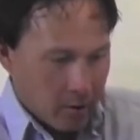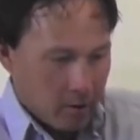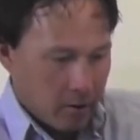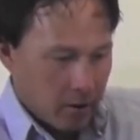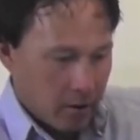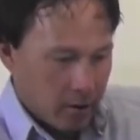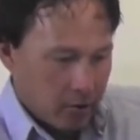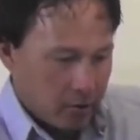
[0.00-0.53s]

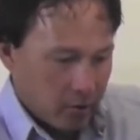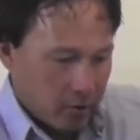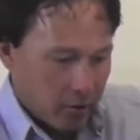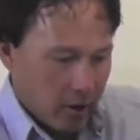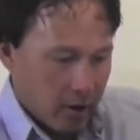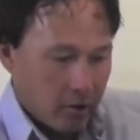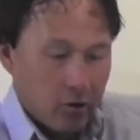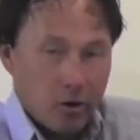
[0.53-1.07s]
Got it just
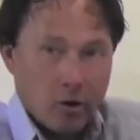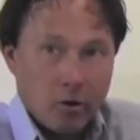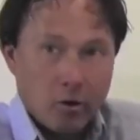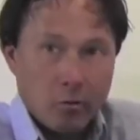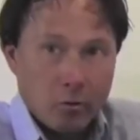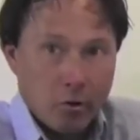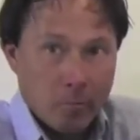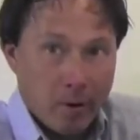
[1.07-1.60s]
like new,
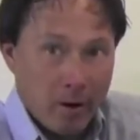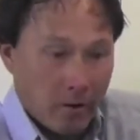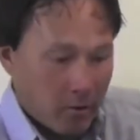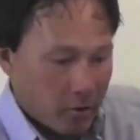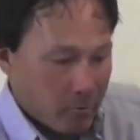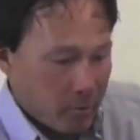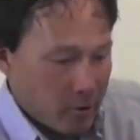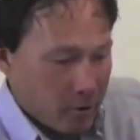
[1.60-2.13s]
and when you're paying
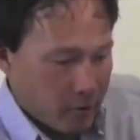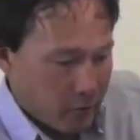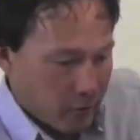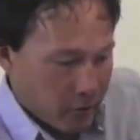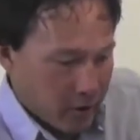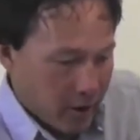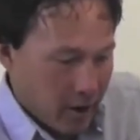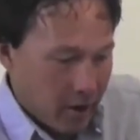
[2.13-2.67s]
this much
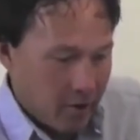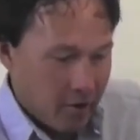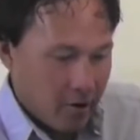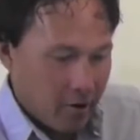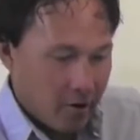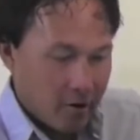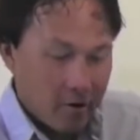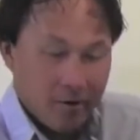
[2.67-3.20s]
for a
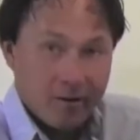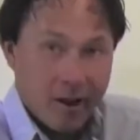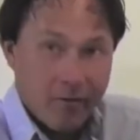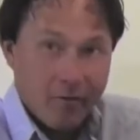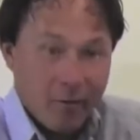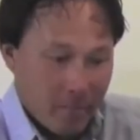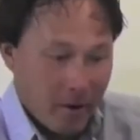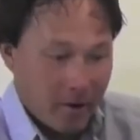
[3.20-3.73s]
dehydrator,
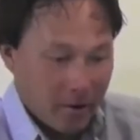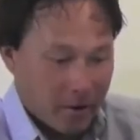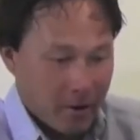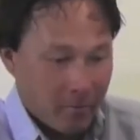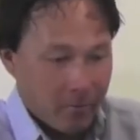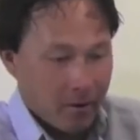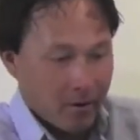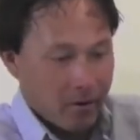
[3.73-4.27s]
definitely better
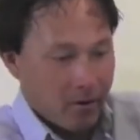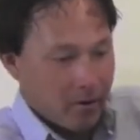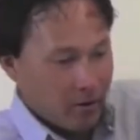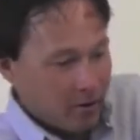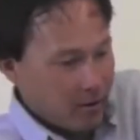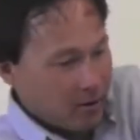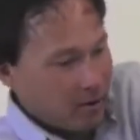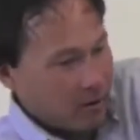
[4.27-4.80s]
come
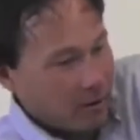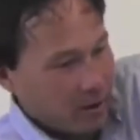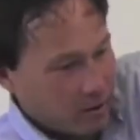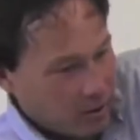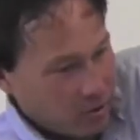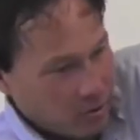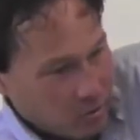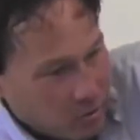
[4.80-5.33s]

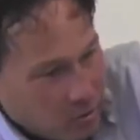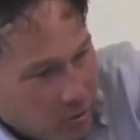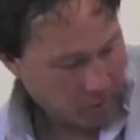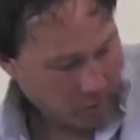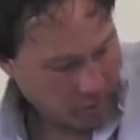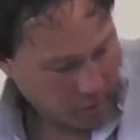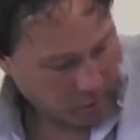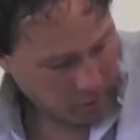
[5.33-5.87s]
like new.
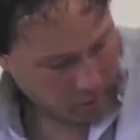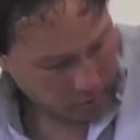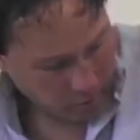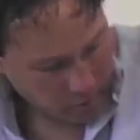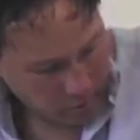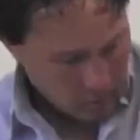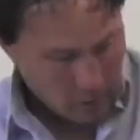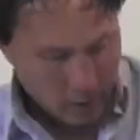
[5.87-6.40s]
There we
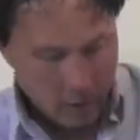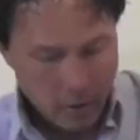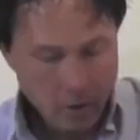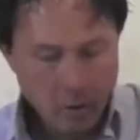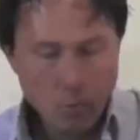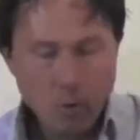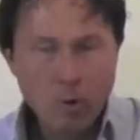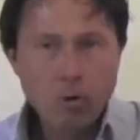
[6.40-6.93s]
go. And
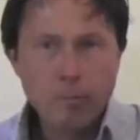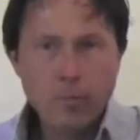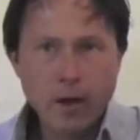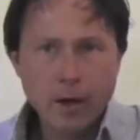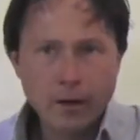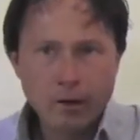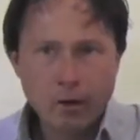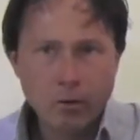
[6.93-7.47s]
while we're
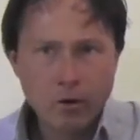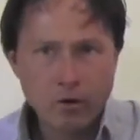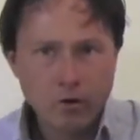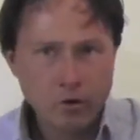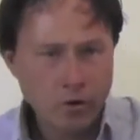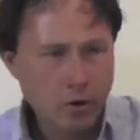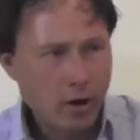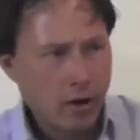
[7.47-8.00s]
back here, I want to
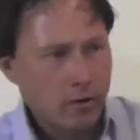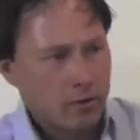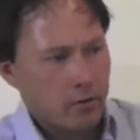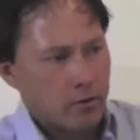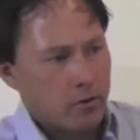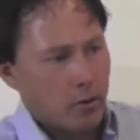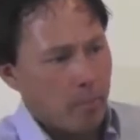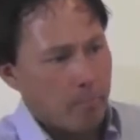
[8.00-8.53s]
show you guys
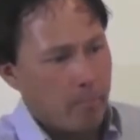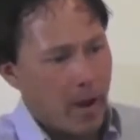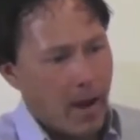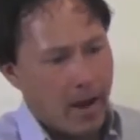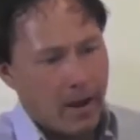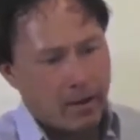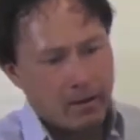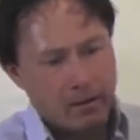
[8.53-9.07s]
this
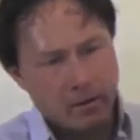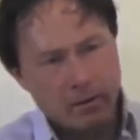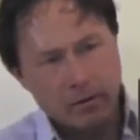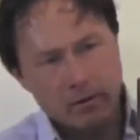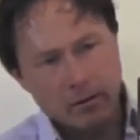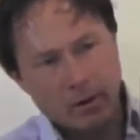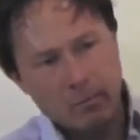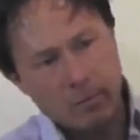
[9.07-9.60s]
back
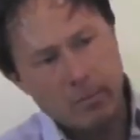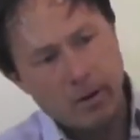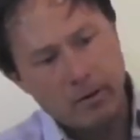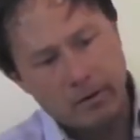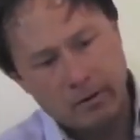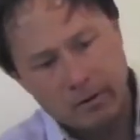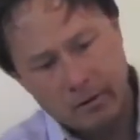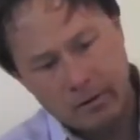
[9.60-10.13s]
assembly.
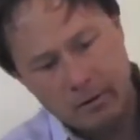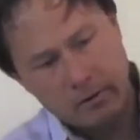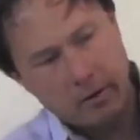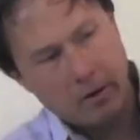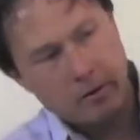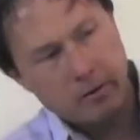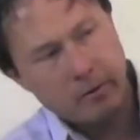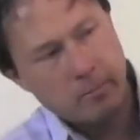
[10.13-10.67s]
Basically, it's
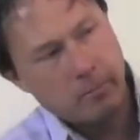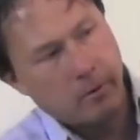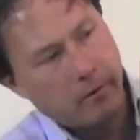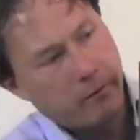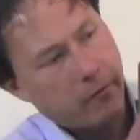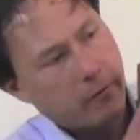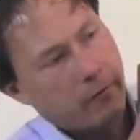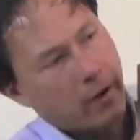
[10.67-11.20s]
got
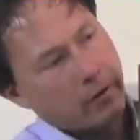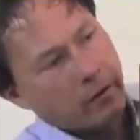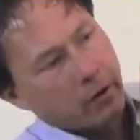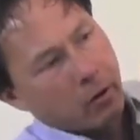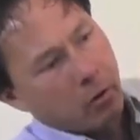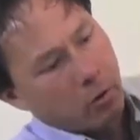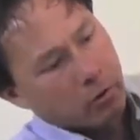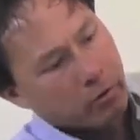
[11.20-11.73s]
some few
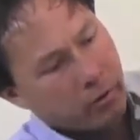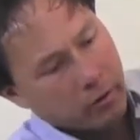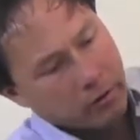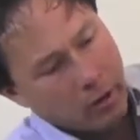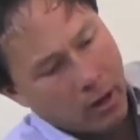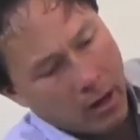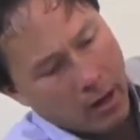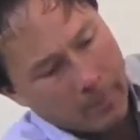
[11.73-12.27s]
venting holes in the
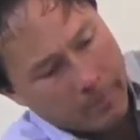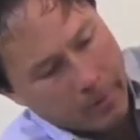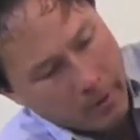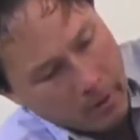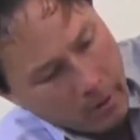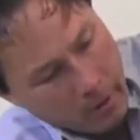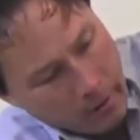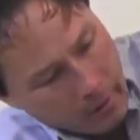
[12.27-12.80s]
top.
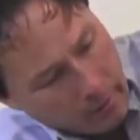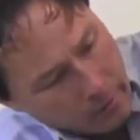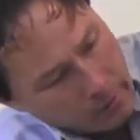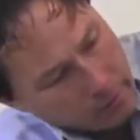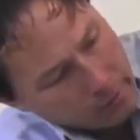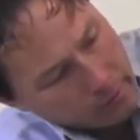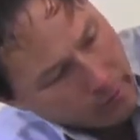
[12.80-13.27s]
This is